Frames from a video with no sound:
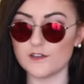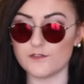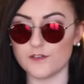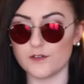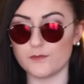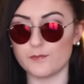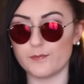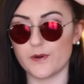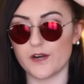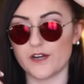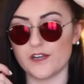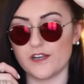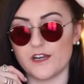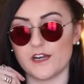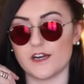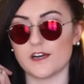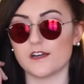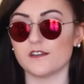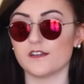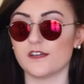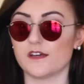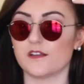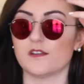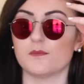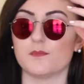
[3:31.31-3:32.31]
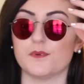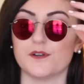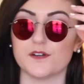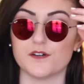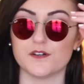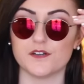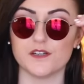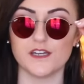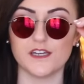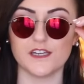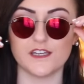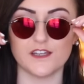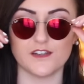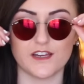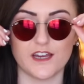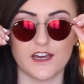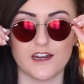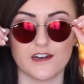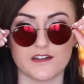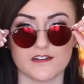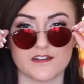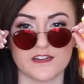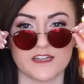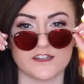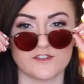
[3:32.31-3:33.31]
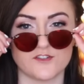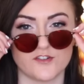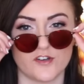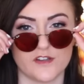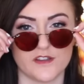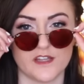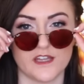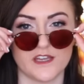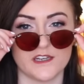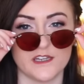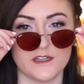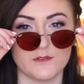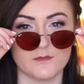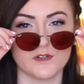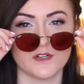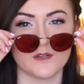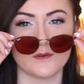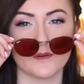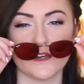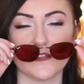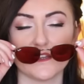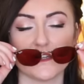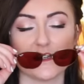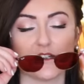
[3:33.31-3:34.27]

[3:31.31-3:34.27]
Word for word: If you part your hair in down the middle, you kind of look like John Lennon when you wear